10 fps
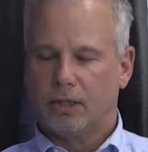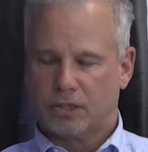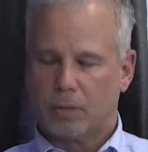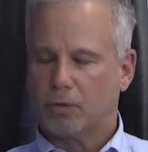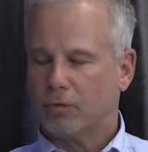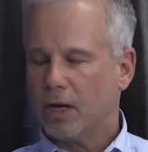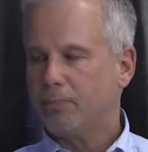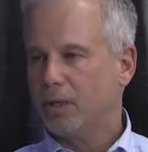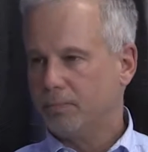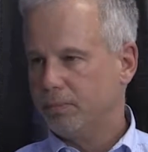a summer
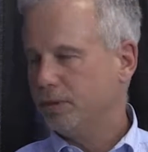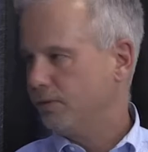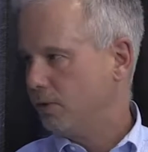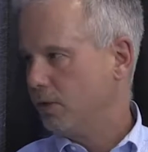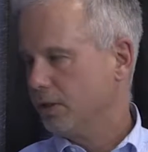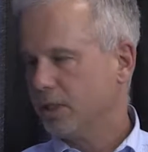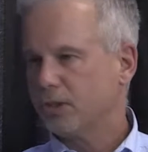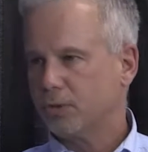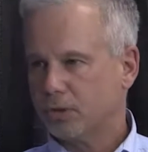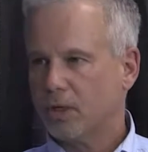wrap up in the fall, and
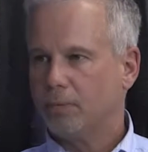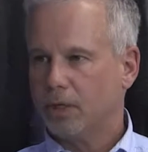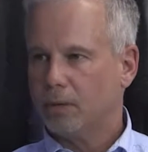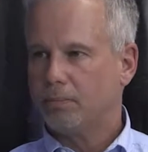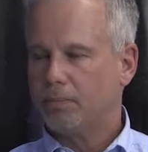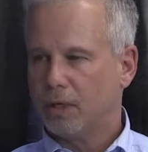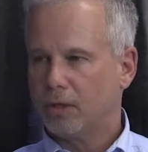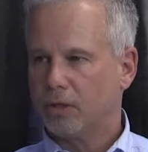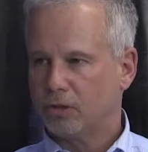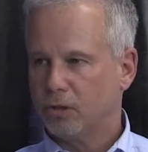that's what's coming up nice.
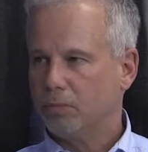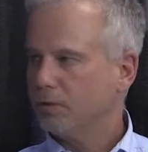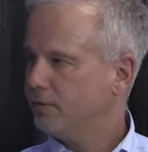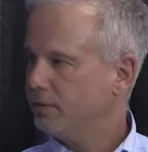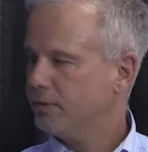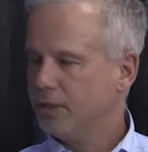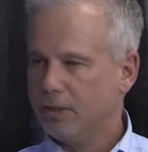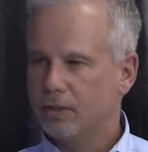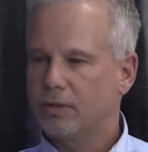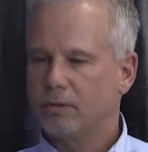on October
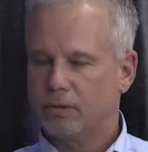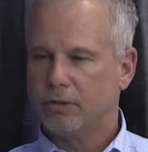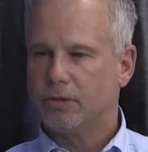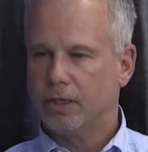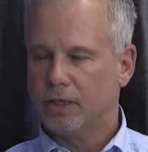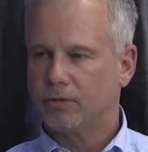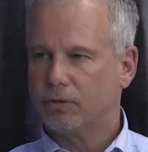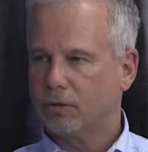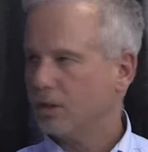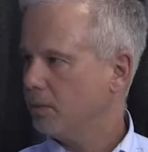15th, which is the day
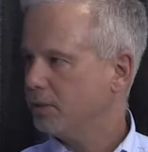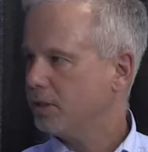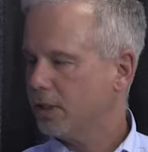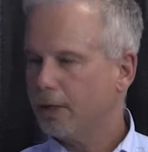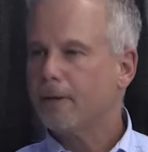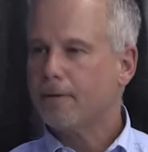after Columbus Day.